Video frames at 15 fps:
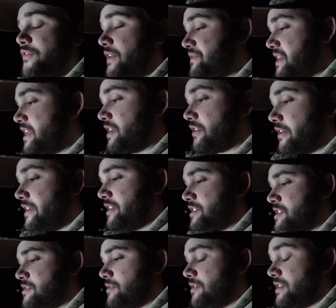fifteen degrees
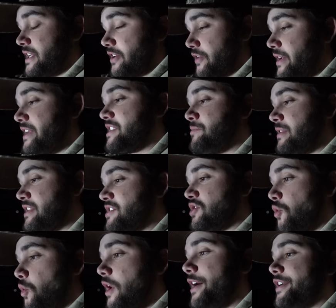degrees means the
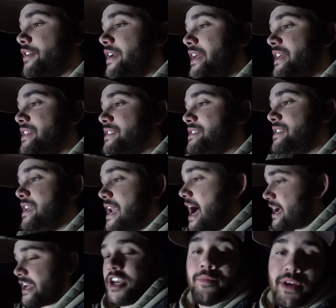water is
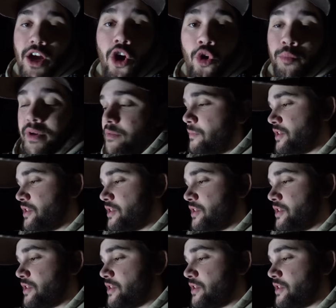not going to be open,